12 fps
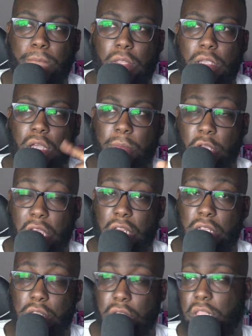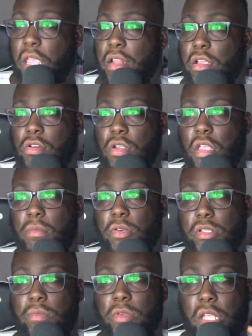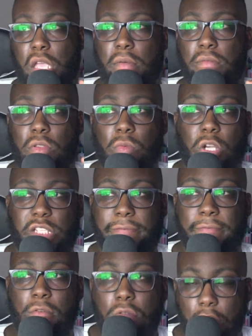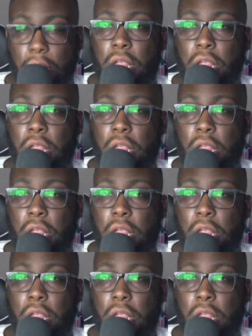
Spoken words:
I'm getting at the earbuds, but yeah, the Watch 4,